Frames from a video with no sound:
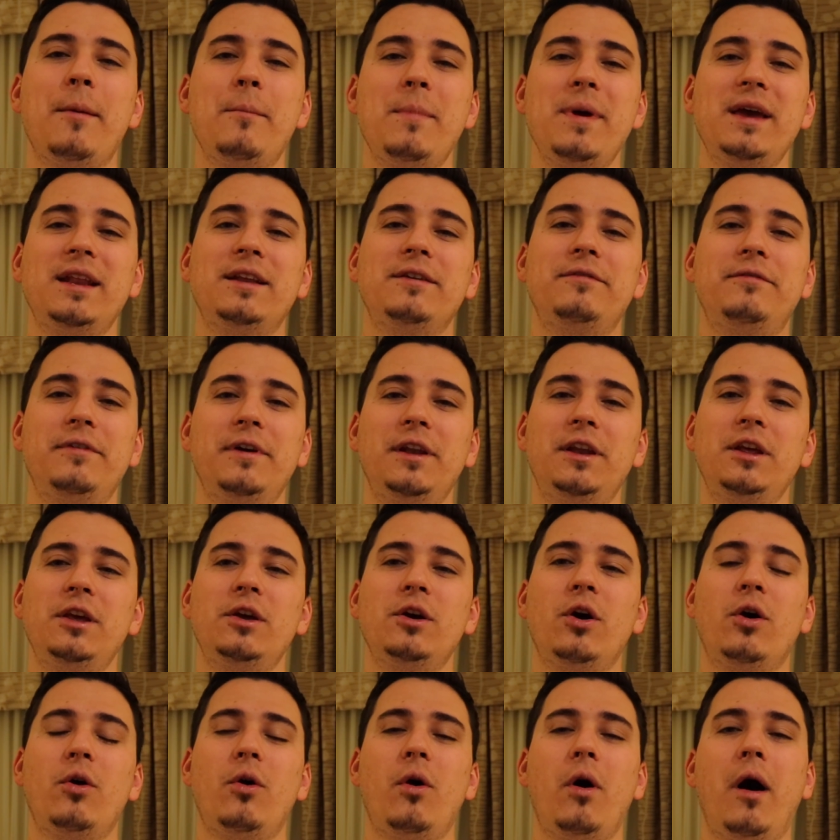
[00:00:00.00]
made a
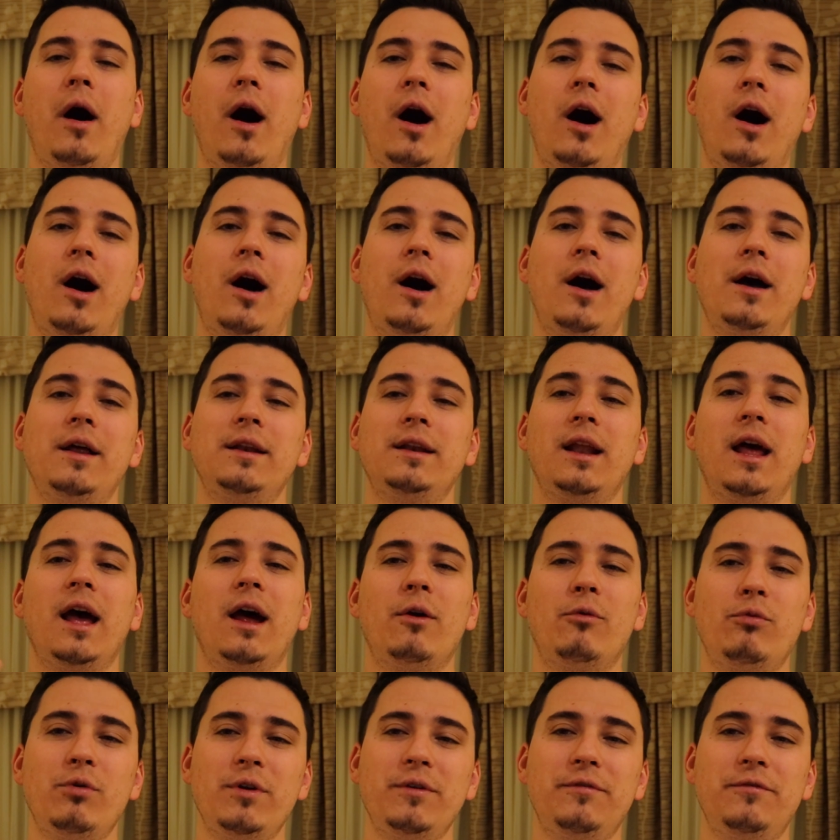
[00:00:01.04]
video on
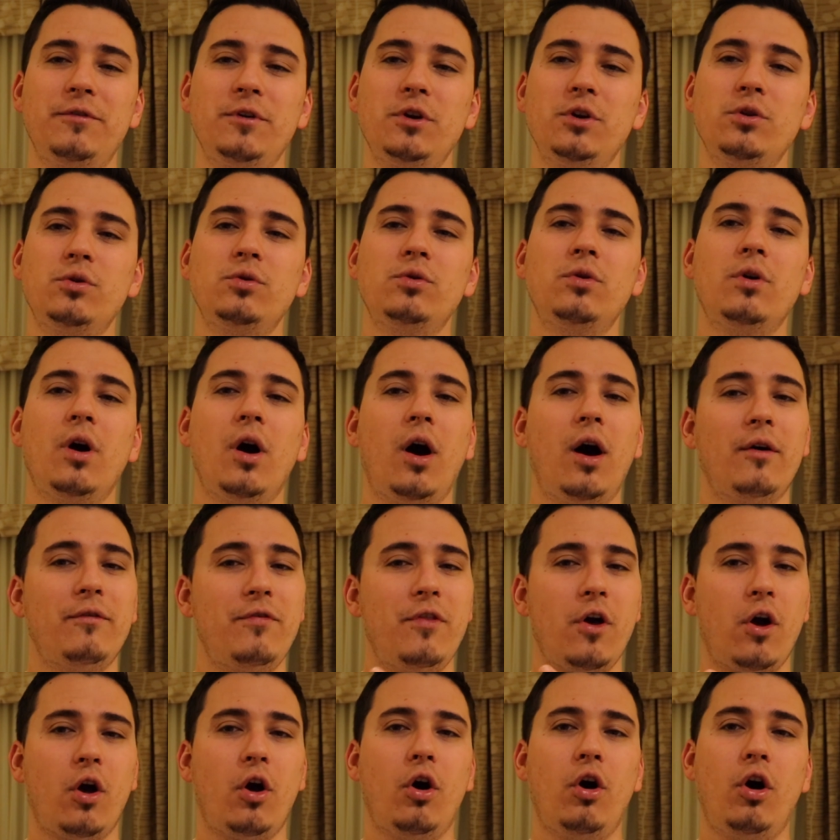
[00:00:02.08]
a review
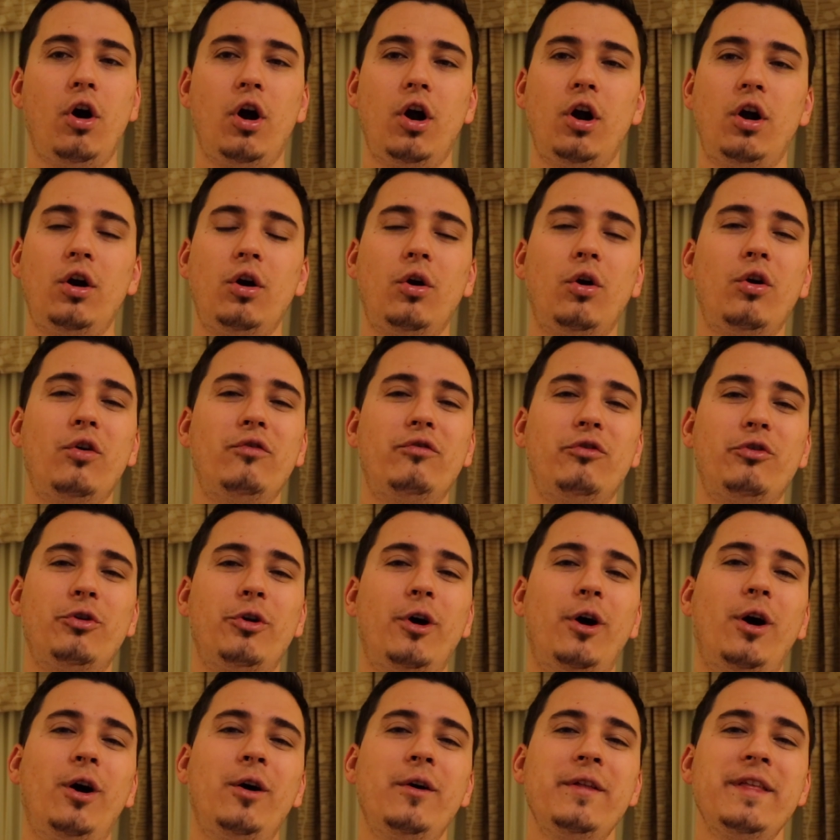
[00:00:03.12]
of the car
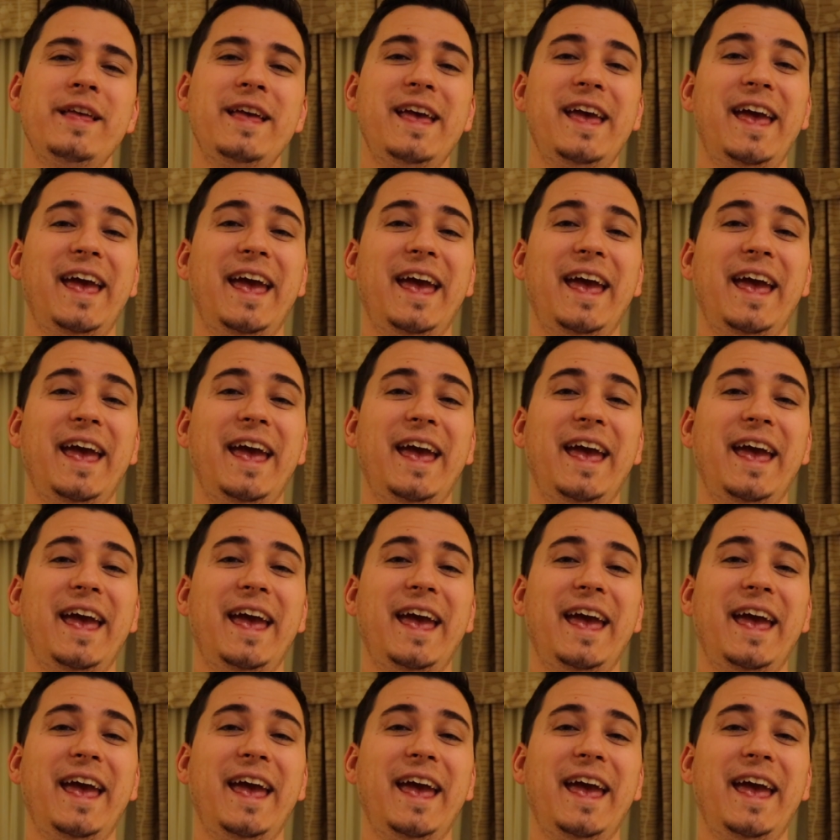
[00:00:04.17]
overall.